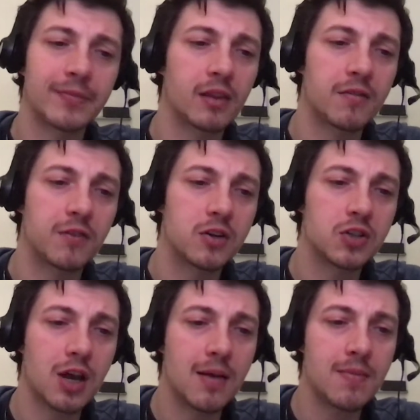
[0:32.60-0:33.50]
First
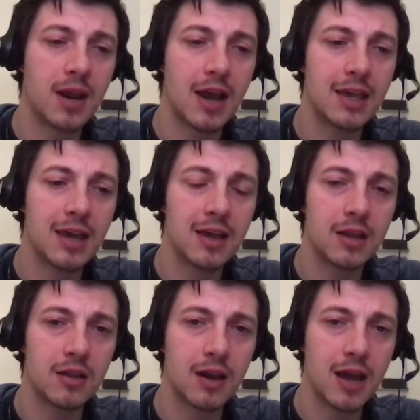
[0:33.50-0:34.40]
job that I
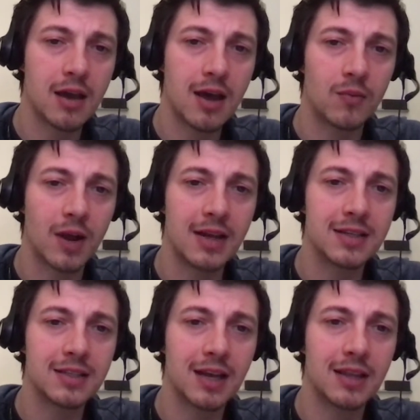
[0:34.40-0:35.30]
got when I
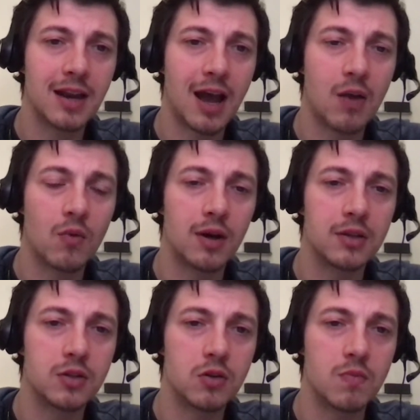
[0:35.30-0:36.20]
decided that I
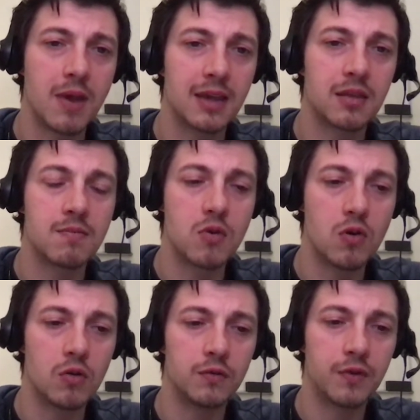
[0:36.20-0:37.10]
wanted to make the
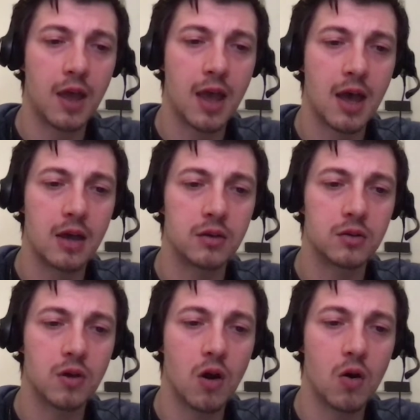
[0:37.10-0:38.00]
move and
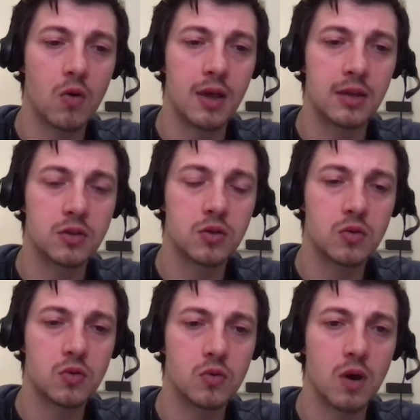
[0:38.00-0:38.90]
go
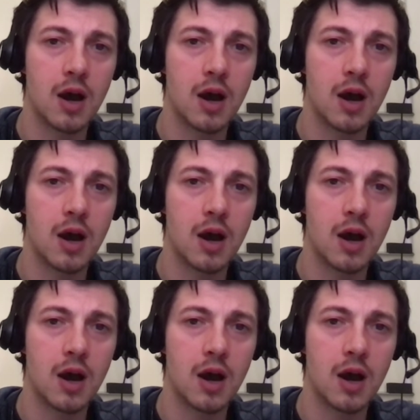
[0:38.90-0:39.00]
into